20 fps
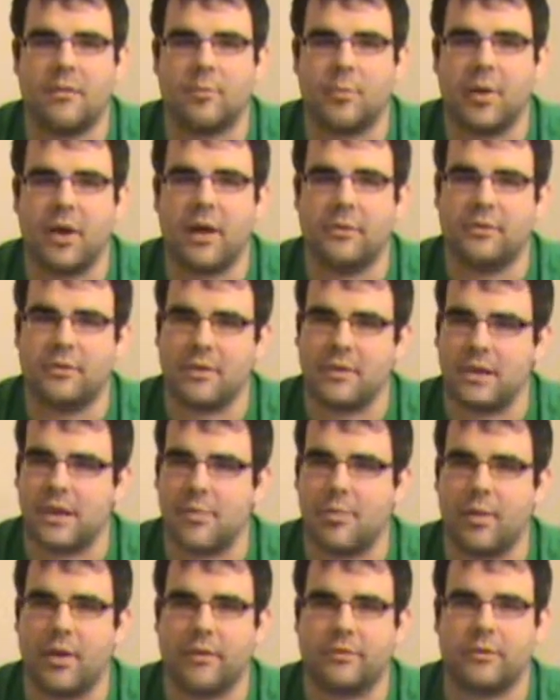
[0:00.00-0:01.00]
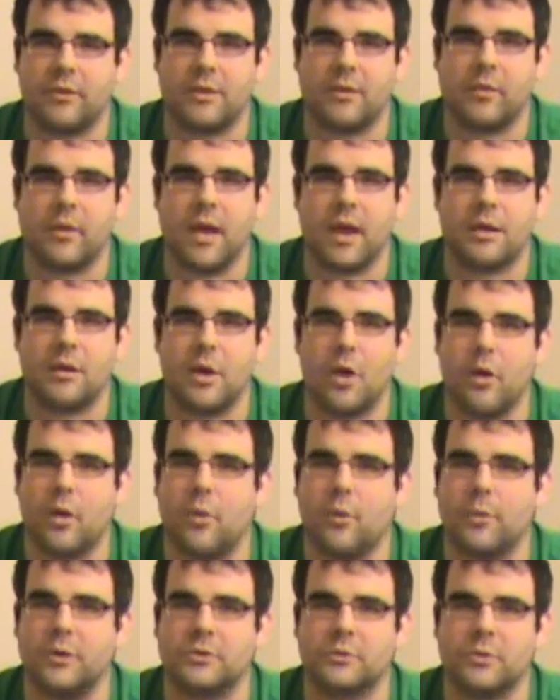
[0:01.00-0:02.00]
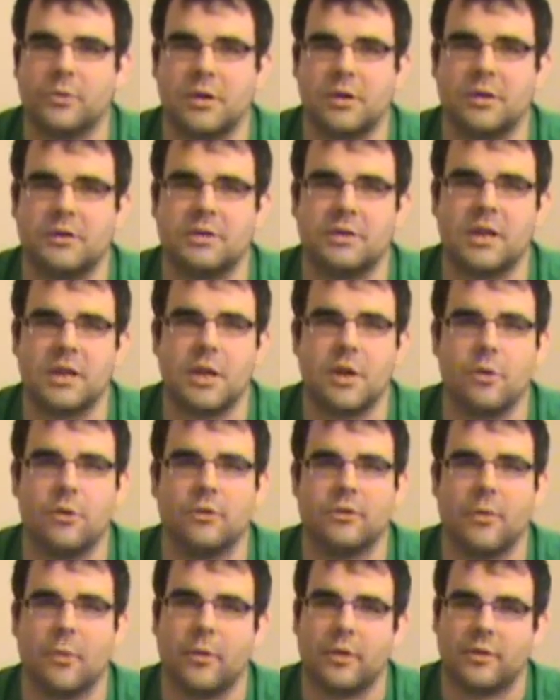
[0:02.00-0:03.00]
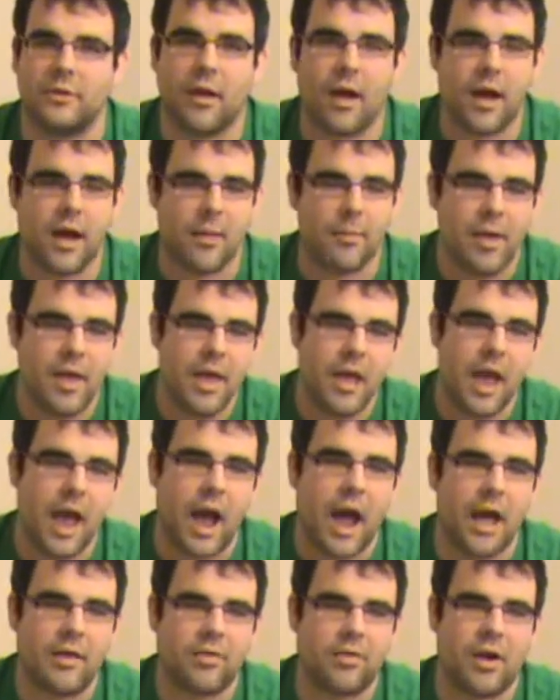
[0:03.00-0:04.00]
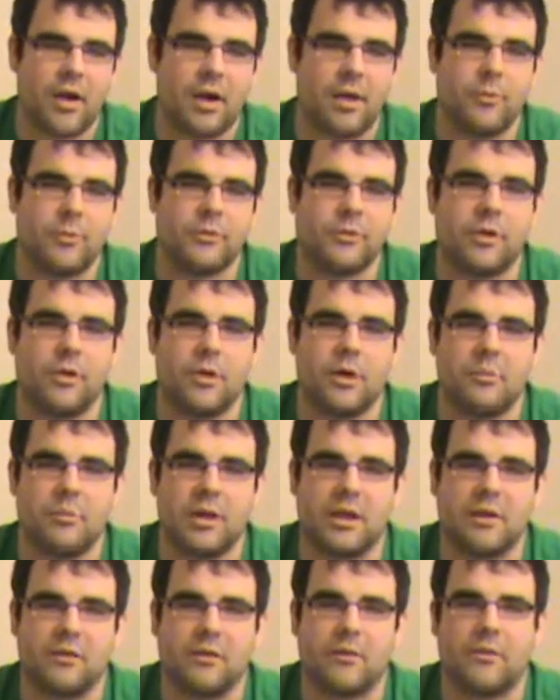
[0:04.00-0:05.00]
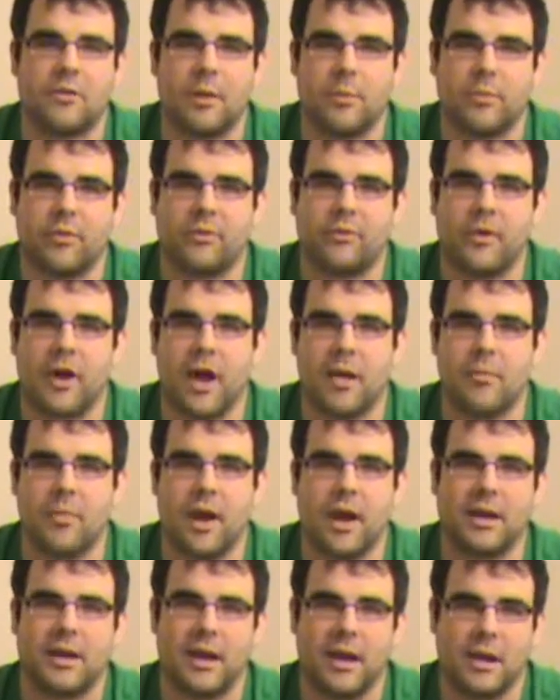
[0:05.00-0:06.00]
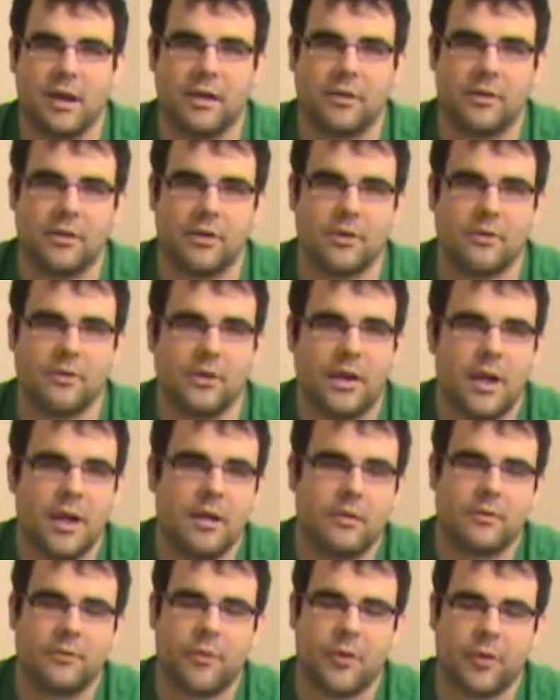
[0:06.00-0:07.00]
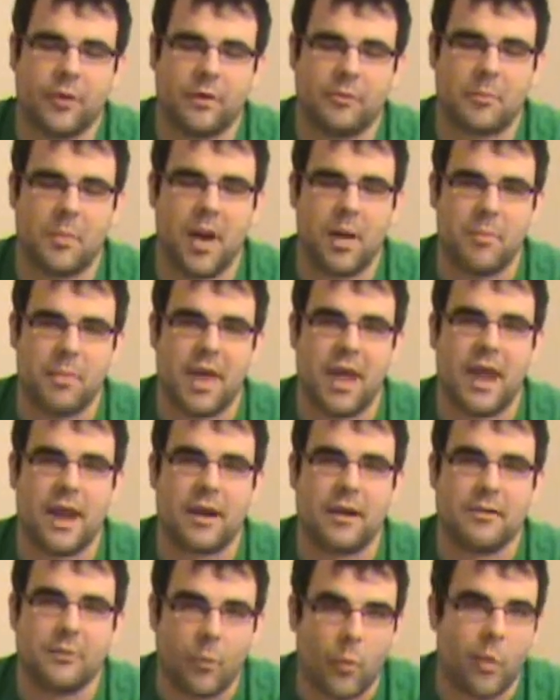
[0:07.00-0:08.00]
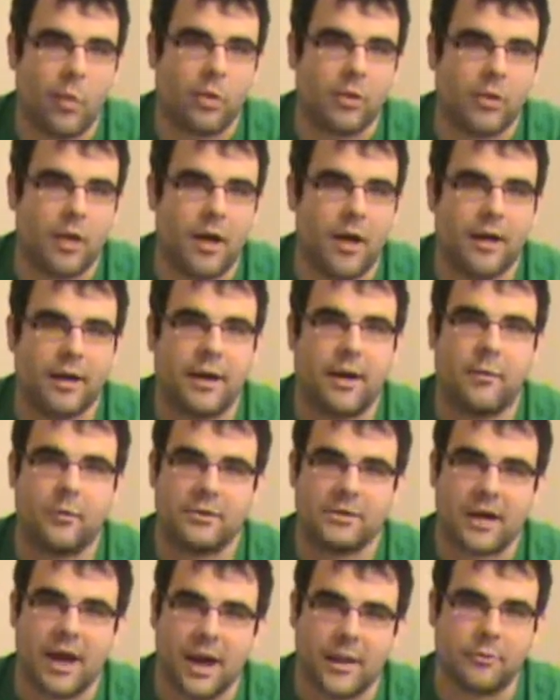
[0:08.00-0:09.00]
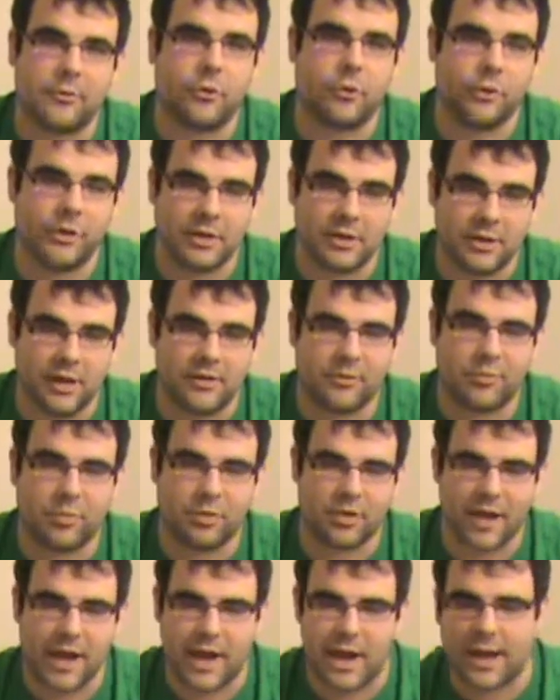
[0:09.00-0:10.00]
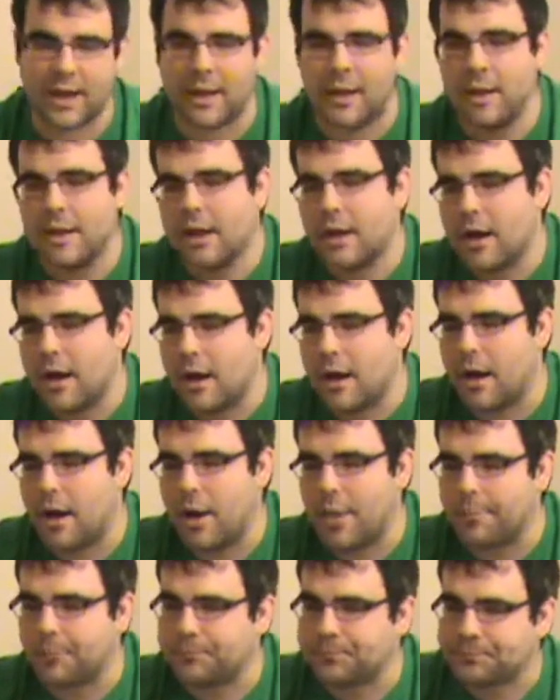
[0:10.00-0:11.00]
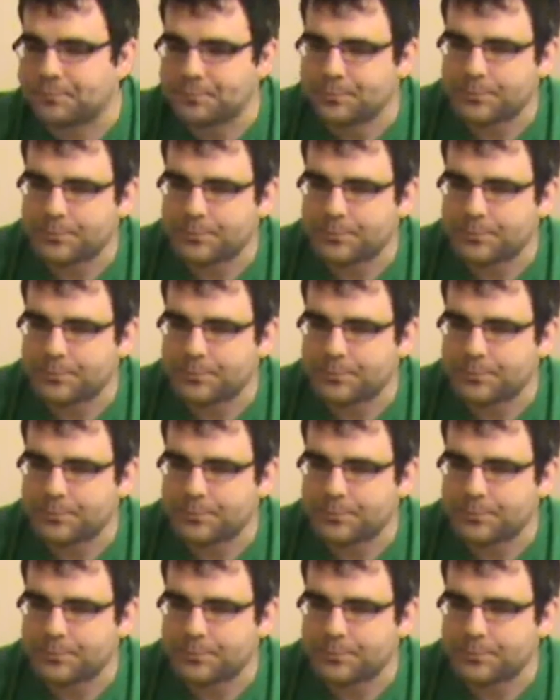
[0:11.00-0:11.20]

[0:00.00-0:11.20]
of buffs and debuffs to like know which ones to use at what time. I thought it was good because it simplified my characters as far as my main, Warlock, which I absolutely love playing. Um,